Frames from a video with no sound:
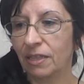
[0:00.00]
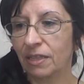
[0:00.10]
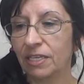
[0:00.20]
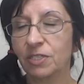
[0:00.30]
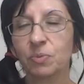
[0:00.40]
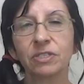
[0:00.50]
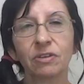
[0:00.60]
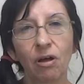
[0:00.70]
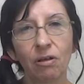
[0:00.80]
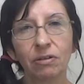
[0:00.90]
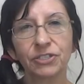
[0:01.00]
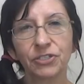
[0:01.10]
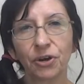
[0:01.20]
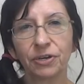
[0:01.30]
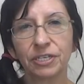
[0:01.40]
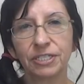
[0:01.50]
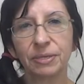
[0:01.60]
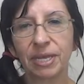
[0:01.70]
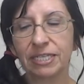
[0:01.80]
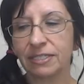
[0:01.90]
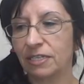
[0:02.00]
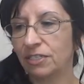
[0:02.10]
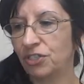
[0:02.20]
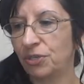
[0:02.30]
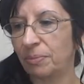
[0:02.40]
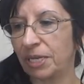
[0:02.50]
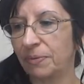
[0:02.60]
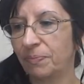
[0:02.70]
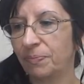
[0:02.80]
This was all starting to make sense to me.